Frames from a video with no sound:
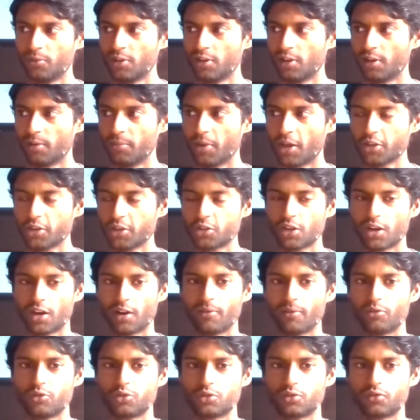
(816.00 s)
Not sure
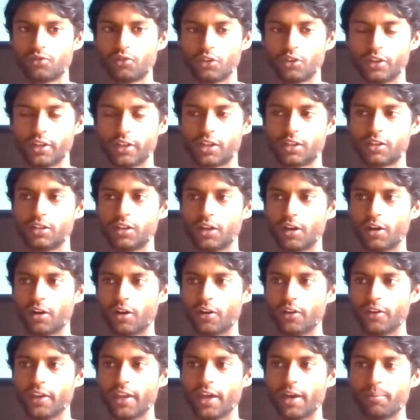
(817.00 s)
I'm fully clear
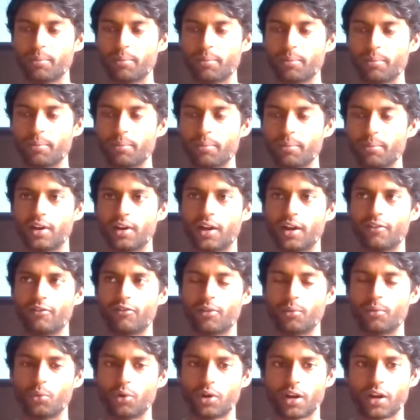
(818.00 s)
on that, but
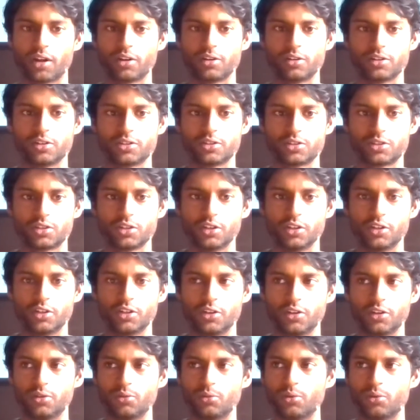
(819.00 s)
from what I understood,
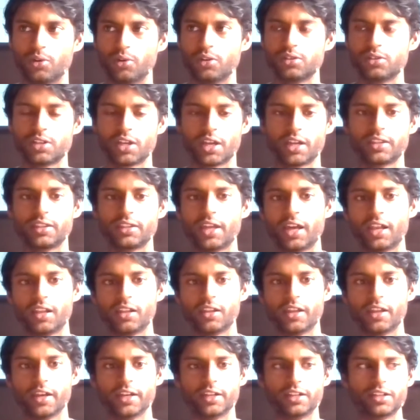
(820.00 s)
were you saying that
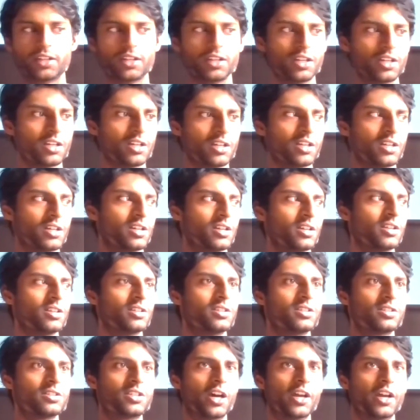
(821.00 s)
like
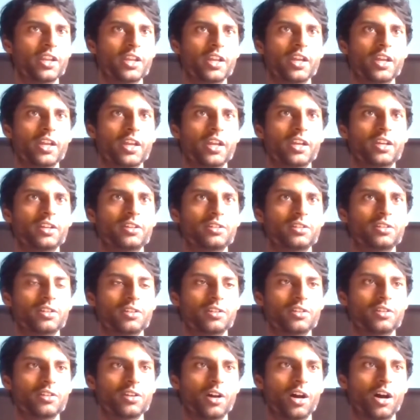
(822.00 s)
studying
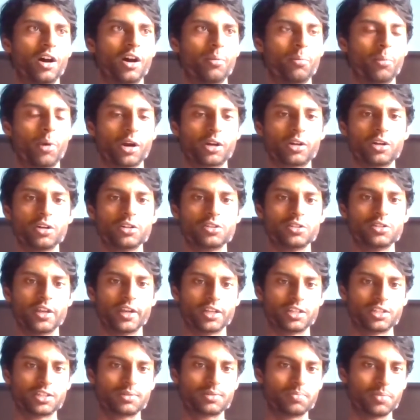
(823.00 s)
markers like
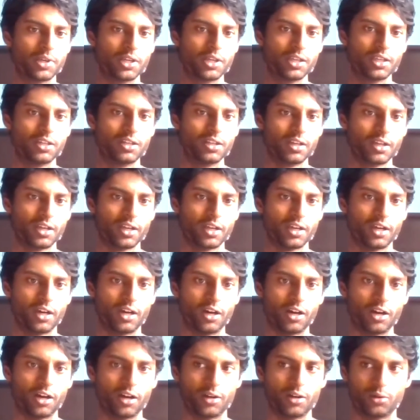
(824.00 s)
speed,
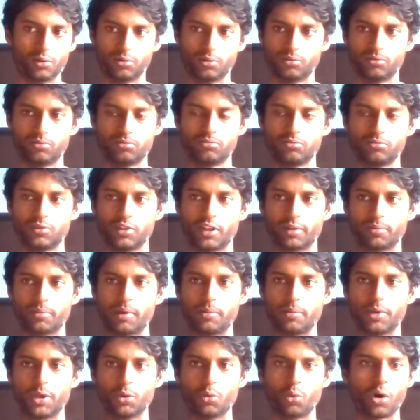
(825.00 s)
like
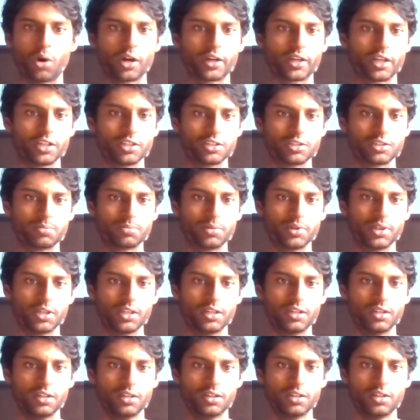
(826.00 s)
maybe walking
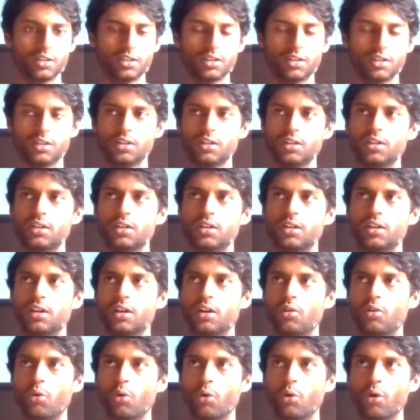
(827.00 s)
speed
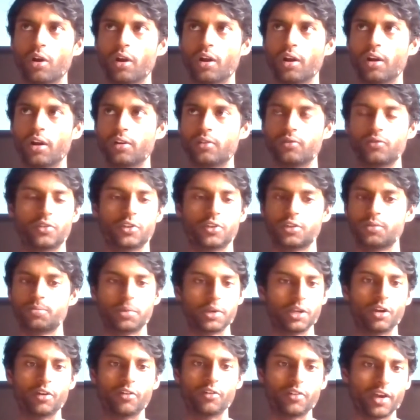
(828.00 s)
or the
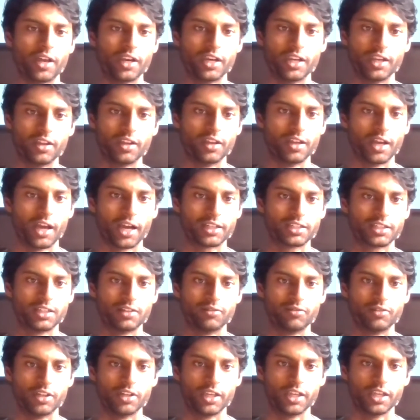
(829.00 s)
speed of any
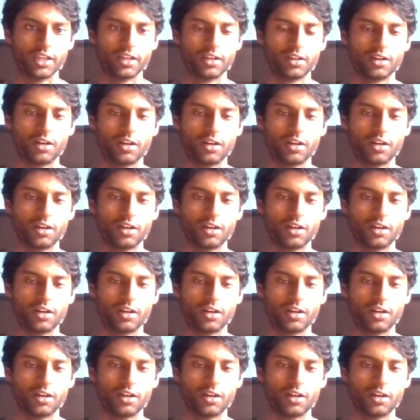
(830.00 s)
activity